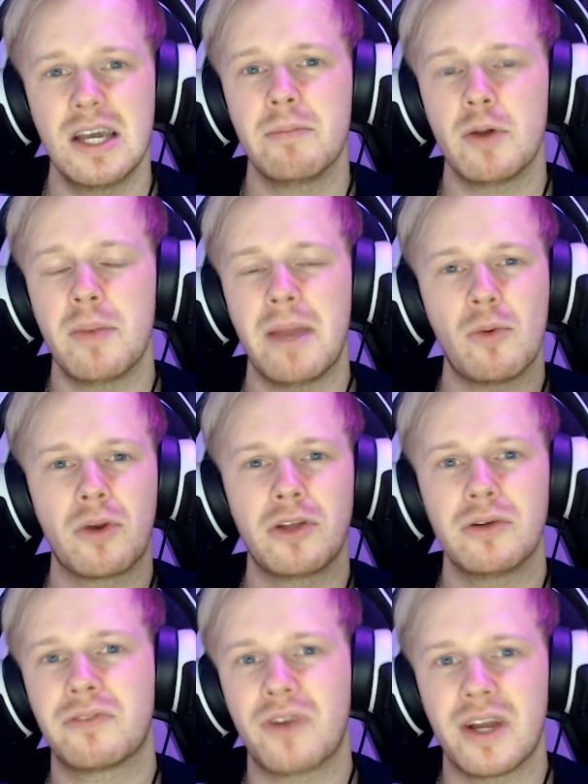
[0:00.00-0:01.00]
But maybe one of
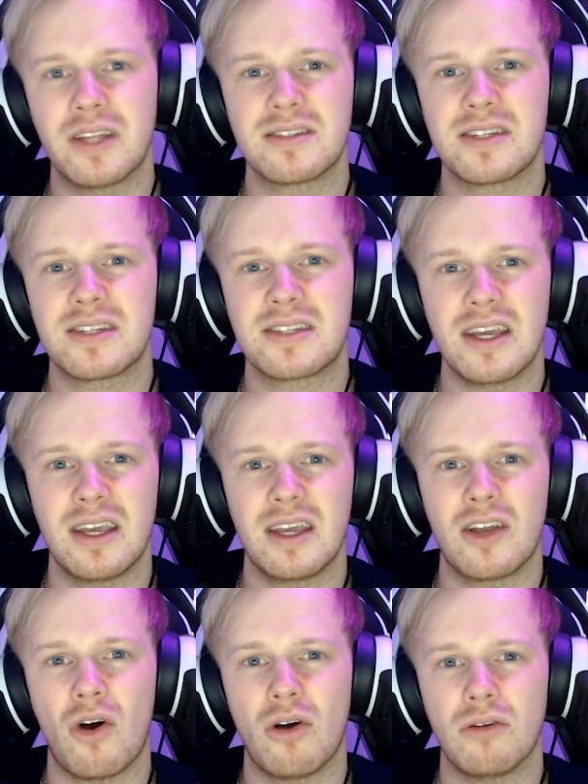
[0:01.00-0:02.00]
your friends is sitting
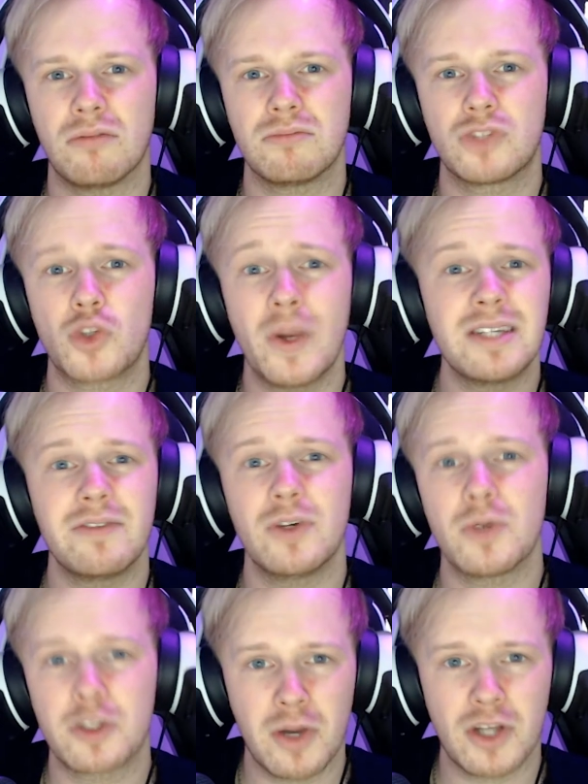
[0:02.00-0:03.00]
on 20
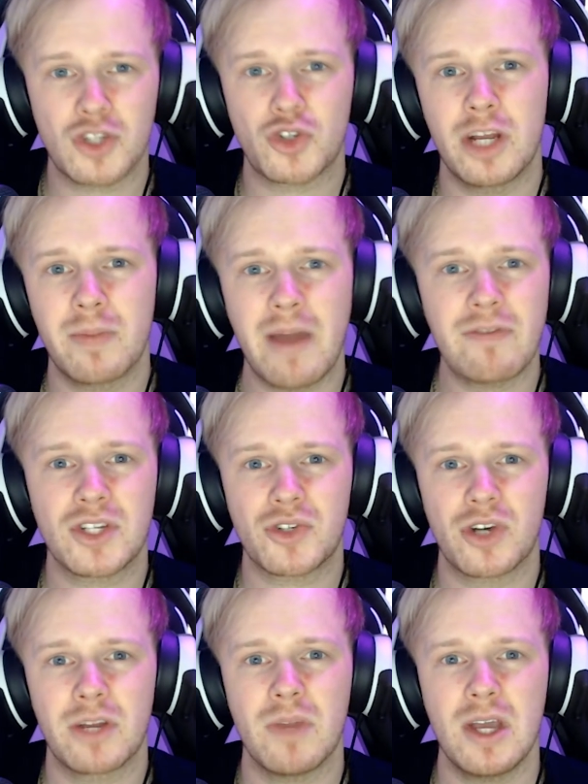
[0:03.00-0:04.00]
viewers per stream, every
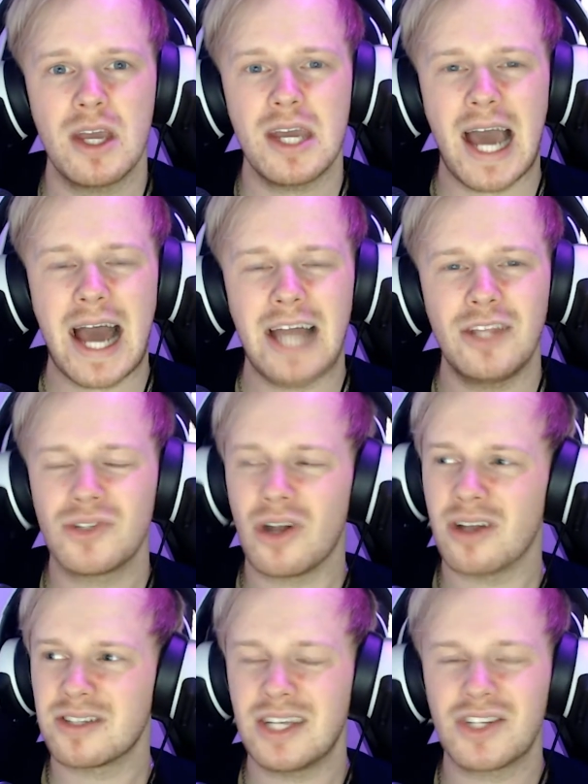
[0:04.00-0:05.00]
stream, and you
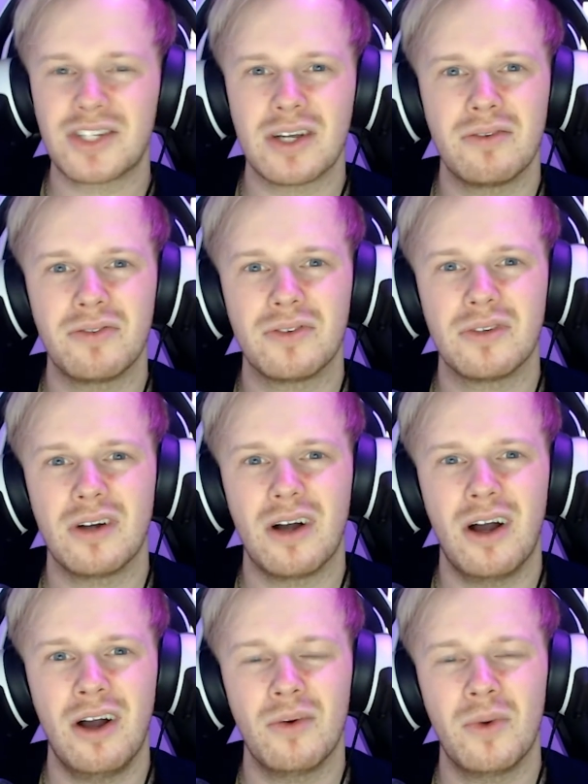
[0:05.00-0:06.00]
start saying to yourself,
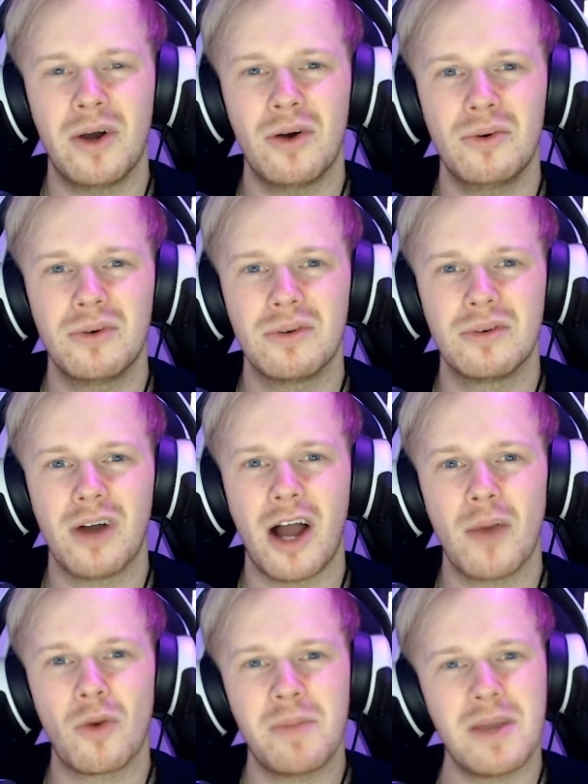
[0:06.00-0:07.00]
oh, well, I
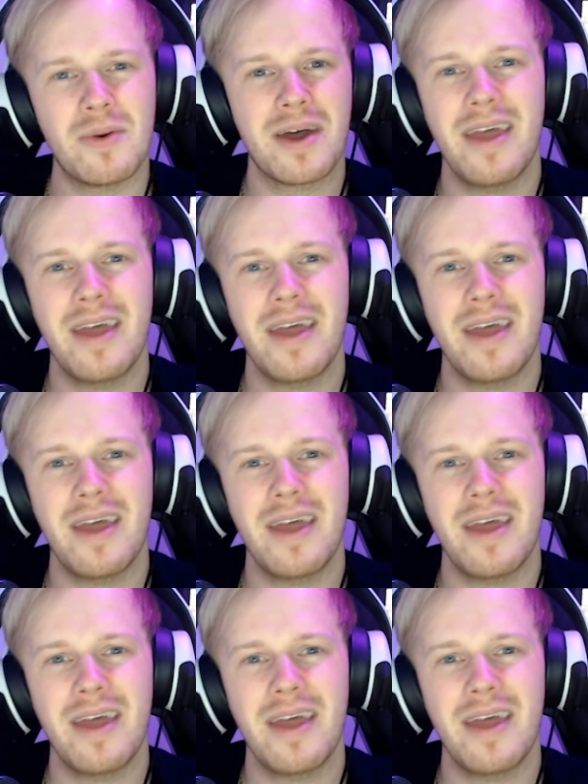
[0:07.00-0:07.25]
want to be where they